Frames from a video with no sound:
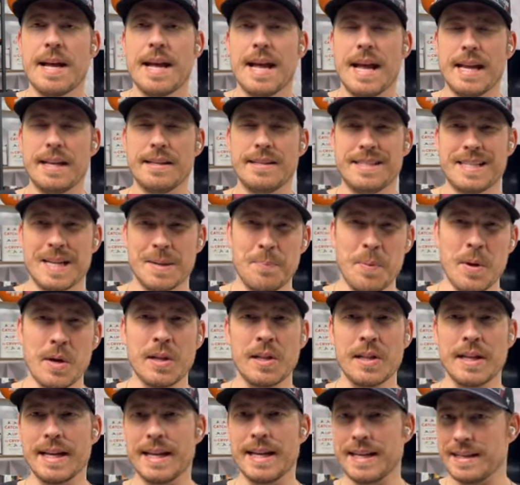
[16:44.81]
And
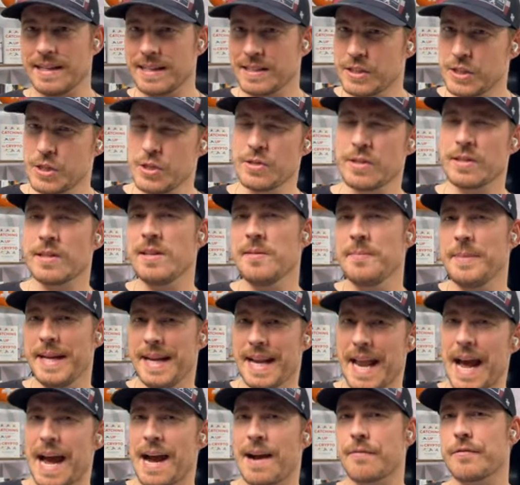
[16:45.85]
typically, it's usually going to be
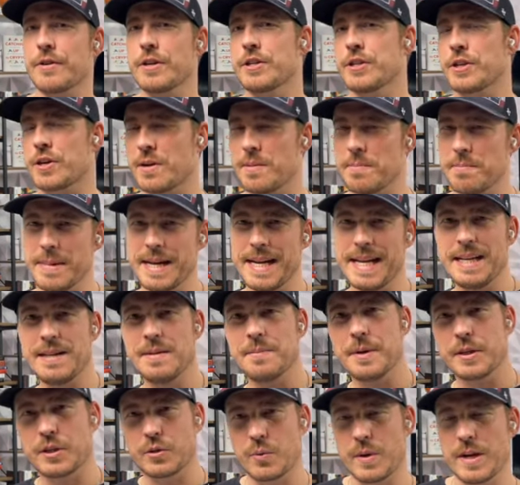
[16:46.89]
an average or a mean
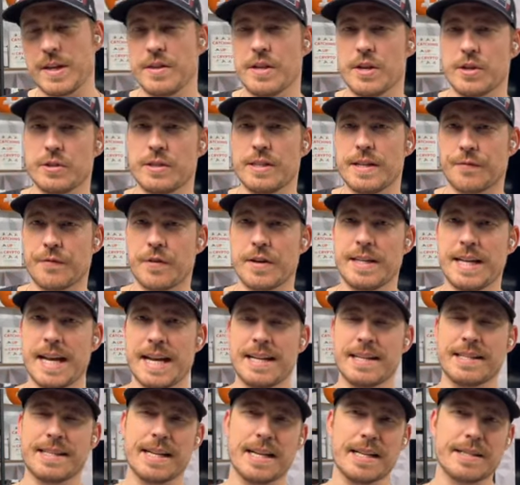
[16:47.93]
between those different
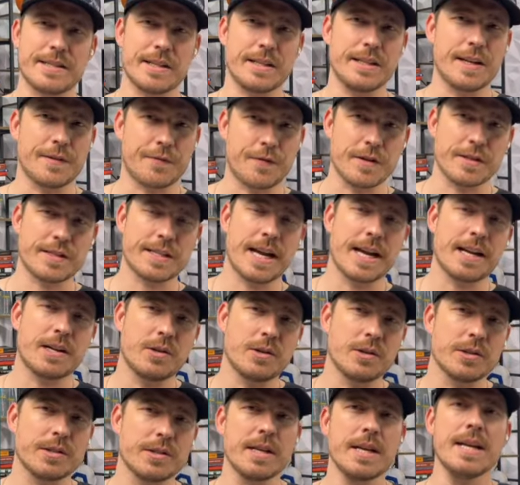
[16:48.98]
data sets on different
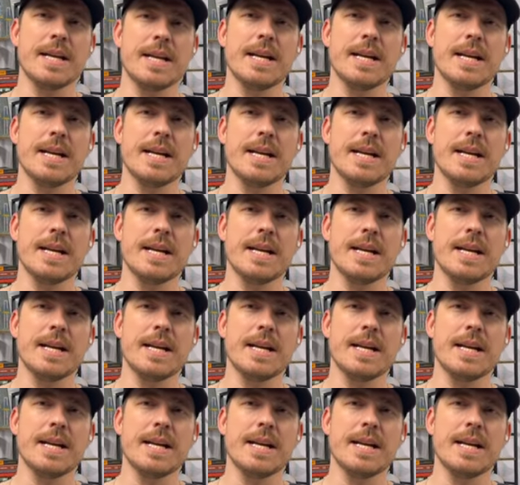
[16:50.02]
cycles